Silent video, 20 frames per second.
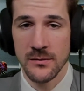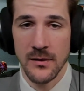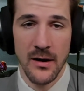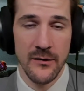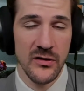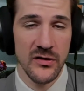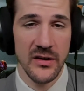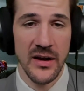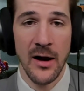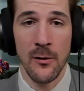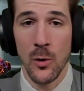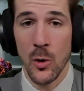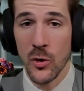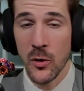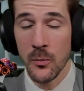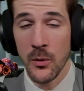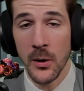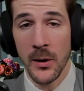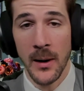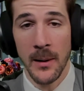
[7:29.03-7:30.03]
Obviously, I wrote the
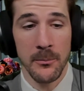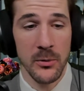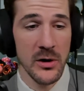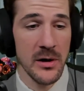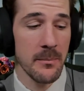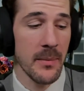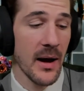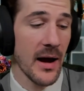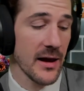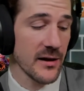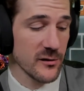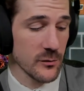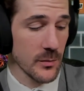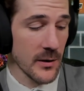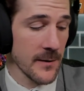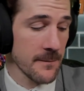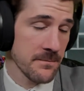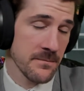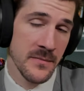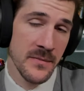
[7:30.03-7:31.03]
book. I'm pretty biased,
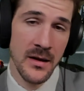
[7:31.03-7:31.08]
but